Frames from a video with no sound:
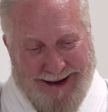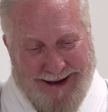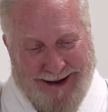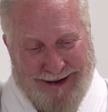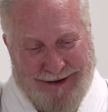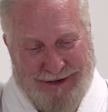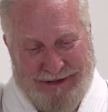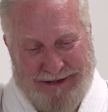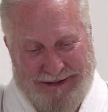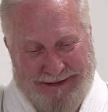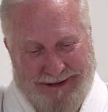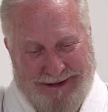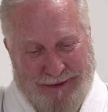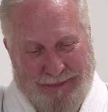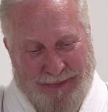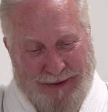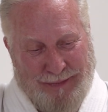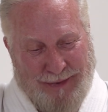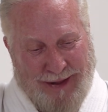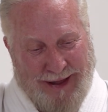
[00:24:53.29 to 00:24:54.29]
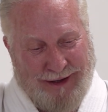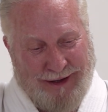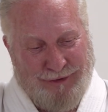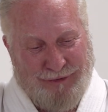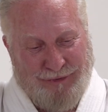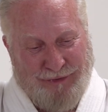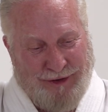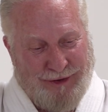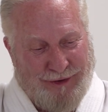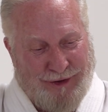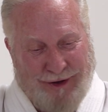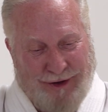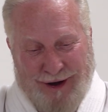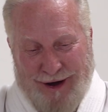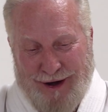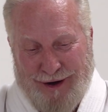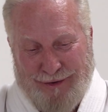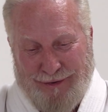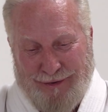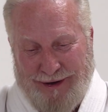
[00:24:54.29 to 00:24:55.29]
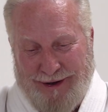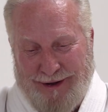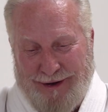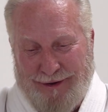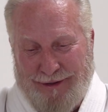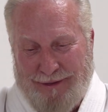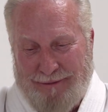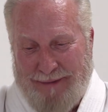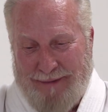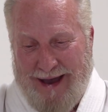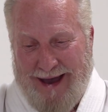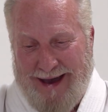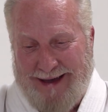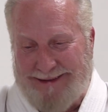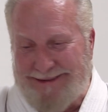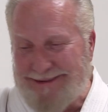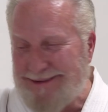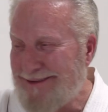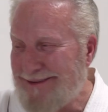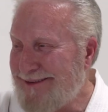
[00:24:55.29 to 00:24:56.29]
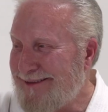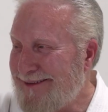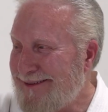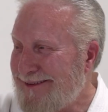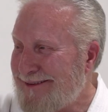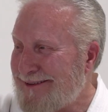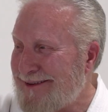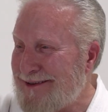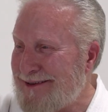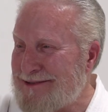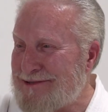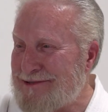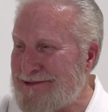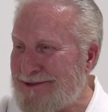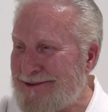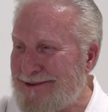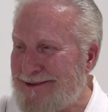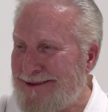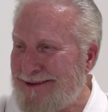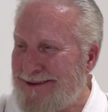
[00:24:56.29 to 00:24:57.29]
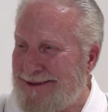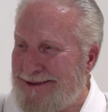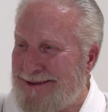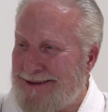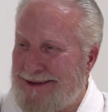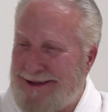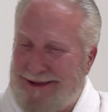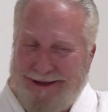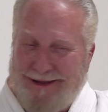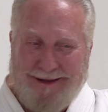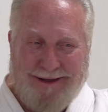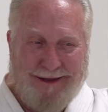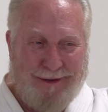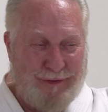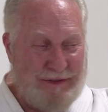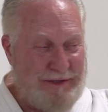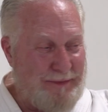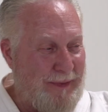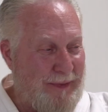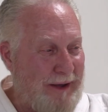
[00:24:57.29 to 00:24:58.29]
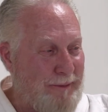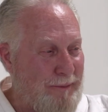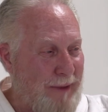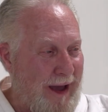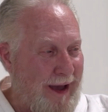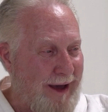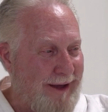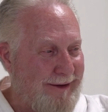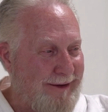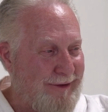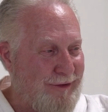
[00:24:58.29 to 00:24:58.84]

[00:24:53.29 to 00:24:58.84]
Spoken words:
I used to tell people I could feel the concrete under the mat because he was a big man.